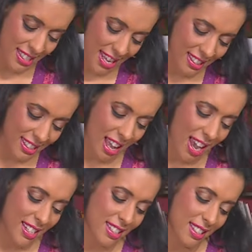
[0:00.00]
hand
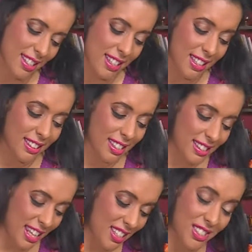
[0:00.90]
side. This
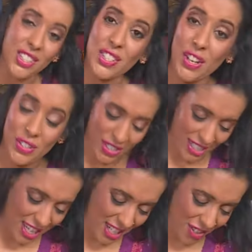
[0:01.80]
gets the dough to
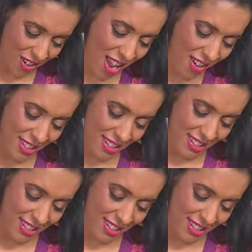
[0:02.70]
turn around.